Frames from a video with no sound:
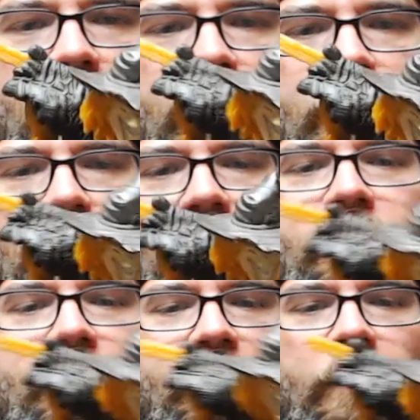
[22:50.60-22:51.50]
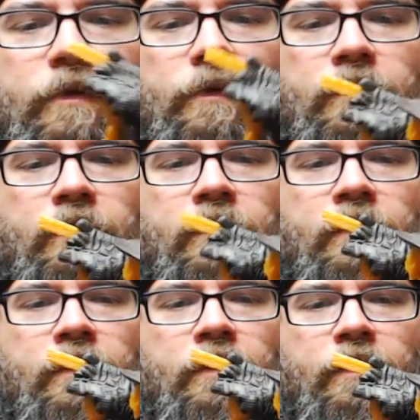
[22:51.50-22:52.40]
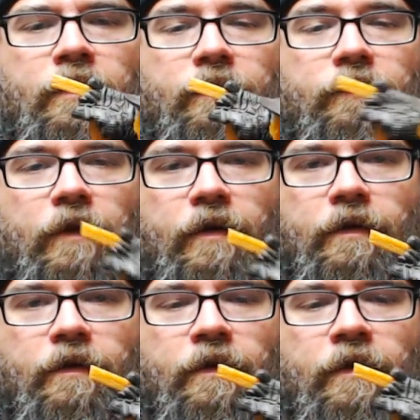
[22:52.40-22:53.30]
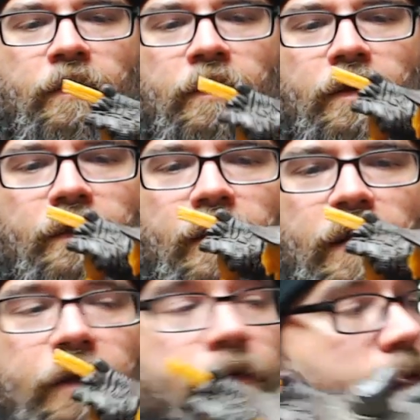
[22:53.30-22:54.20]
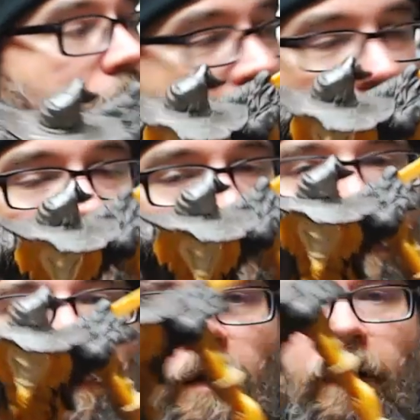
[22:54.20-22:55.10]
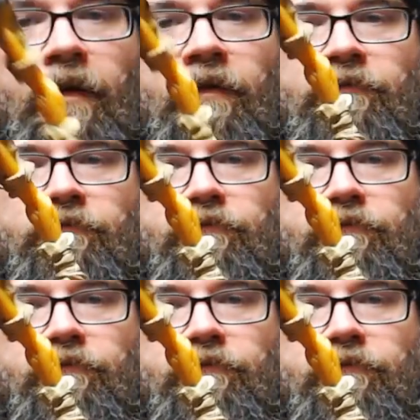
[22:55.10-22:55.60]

with a huge sickle, scythe, that I do have somewhere,